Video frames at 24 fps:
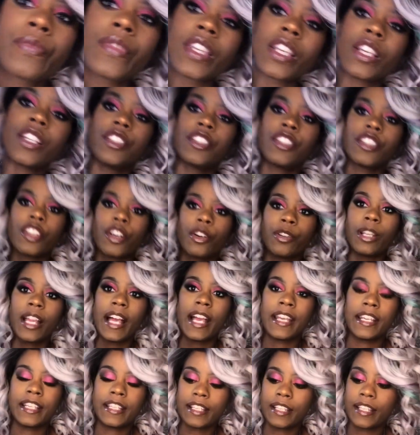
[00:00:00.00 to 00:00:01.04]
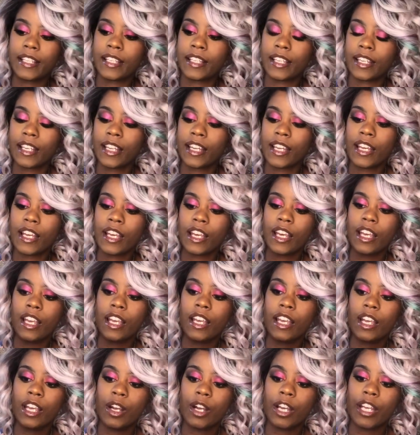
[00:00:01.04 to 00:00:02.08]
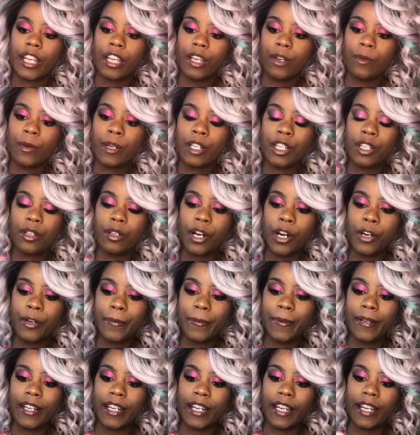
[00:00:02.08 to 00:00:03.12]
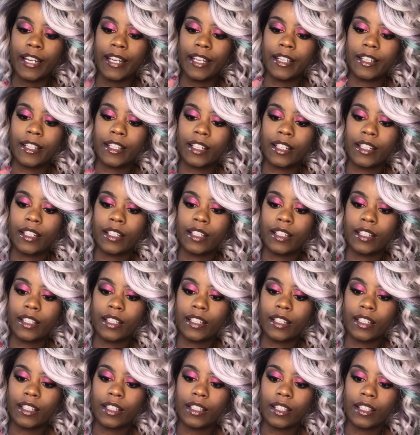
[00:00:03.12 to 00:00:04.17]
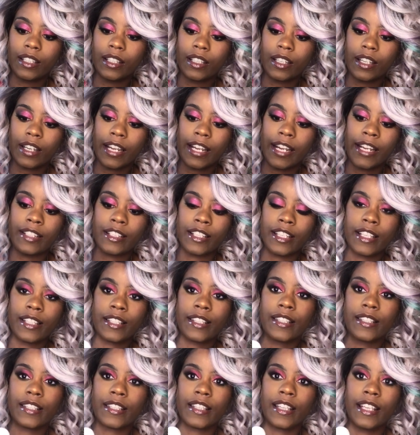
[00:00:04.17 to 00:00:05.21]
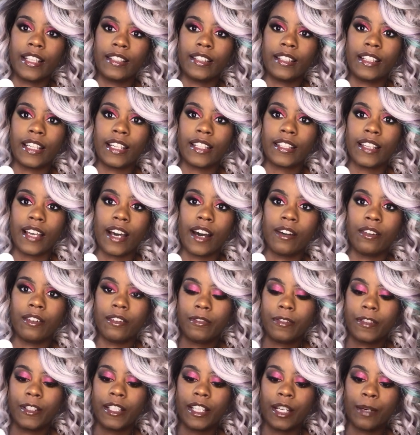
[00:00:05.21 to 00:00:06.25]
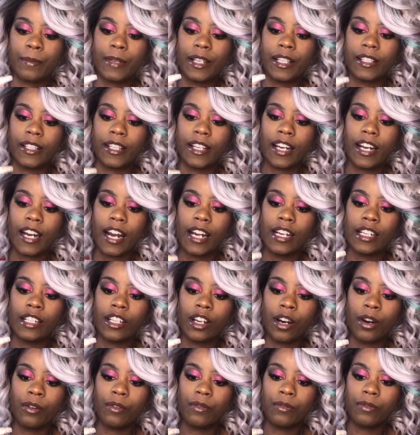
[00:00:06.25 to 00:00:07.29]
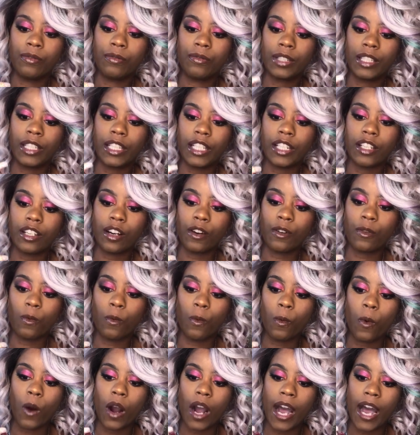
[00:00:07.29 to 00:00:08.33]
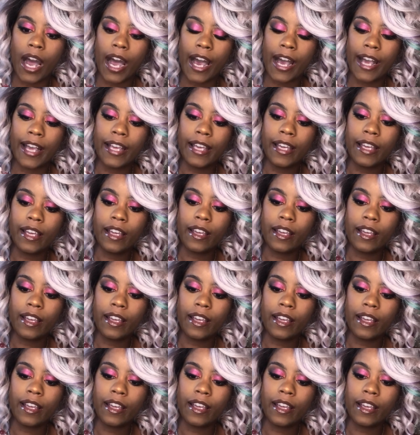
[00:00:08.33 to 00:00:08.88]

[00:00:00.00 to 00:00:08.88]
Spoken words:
So like, when you open it, it leaks out for some reason. And I don't really know why.